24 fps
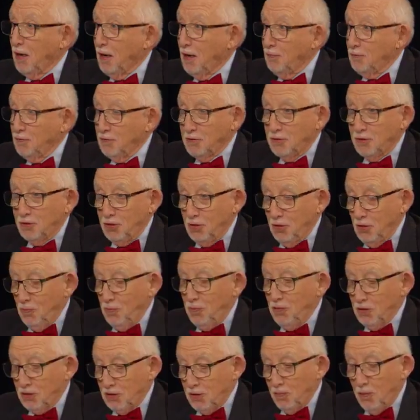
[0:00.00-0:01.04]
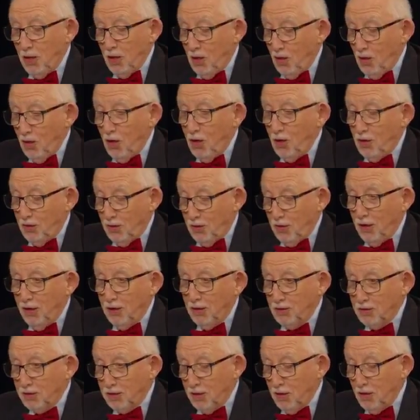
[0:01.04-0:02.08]
I was dubious about a lot of
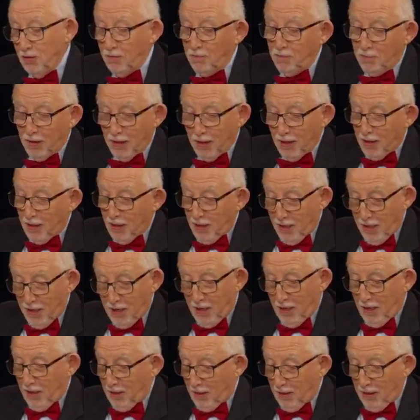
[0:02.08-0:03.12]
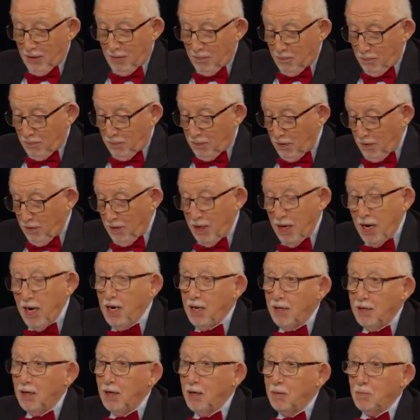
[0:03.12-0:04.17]
things. So,
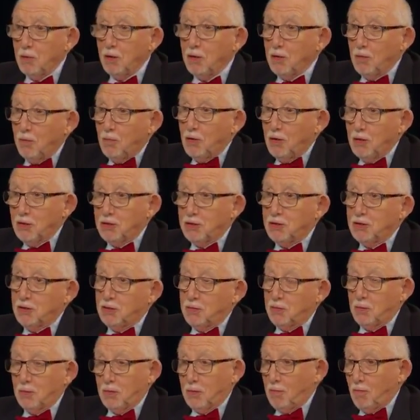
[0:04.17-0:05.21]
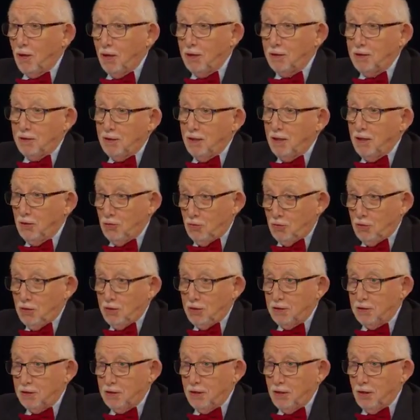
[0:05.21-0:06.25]
Perianne, I'm going to watch this with great
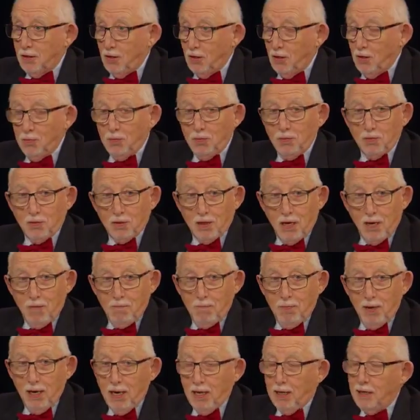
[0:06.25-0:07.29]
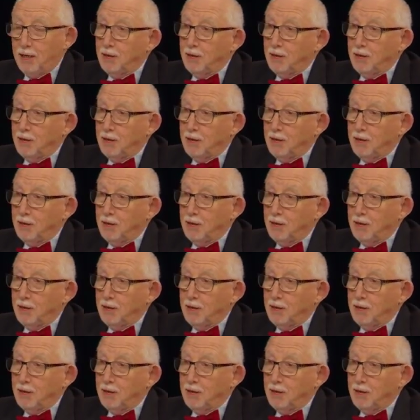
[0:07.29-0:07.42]
interest, and I hope you'll come back